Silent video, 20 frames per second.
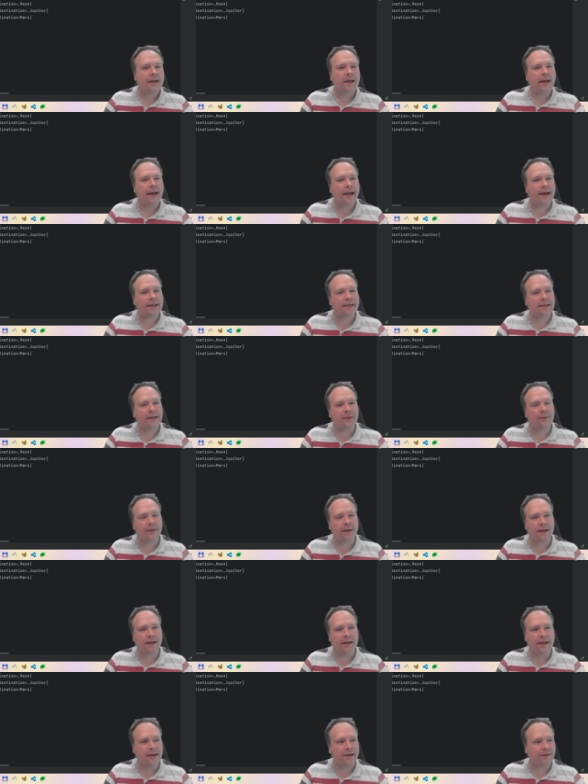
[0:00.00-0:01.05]
actually what
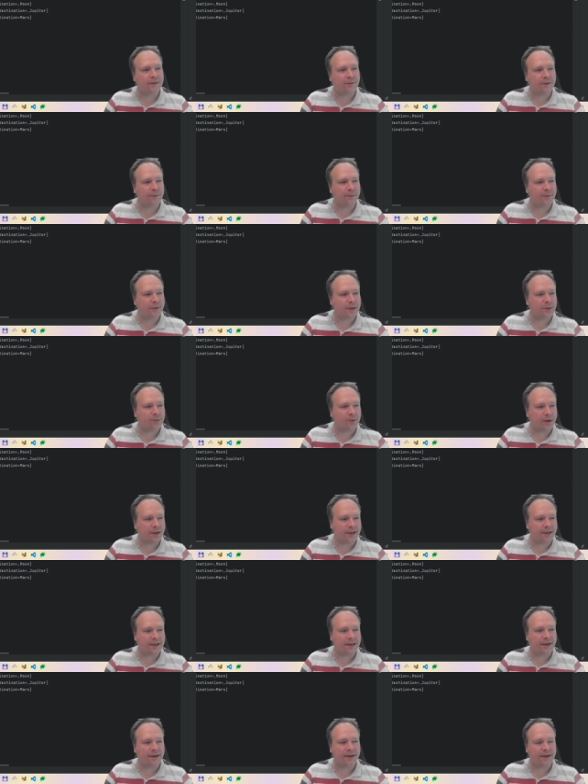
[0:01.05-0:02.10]
I need from this
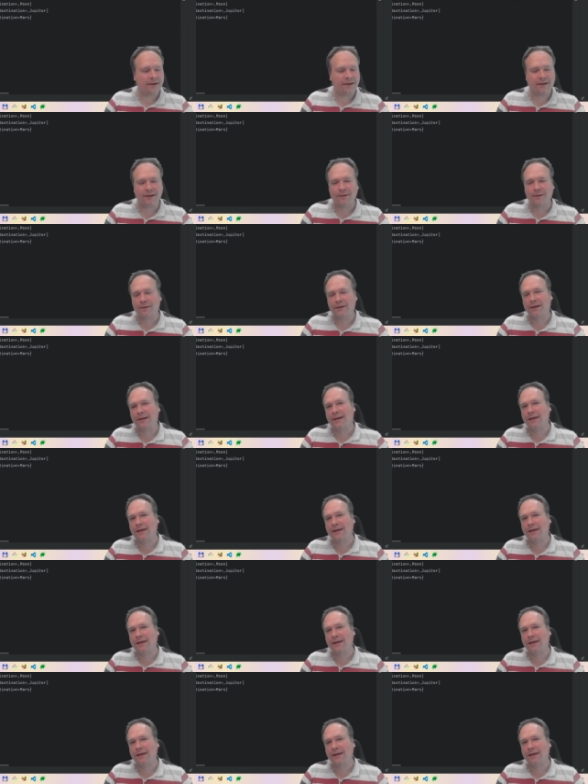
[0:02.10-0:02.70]
project are the,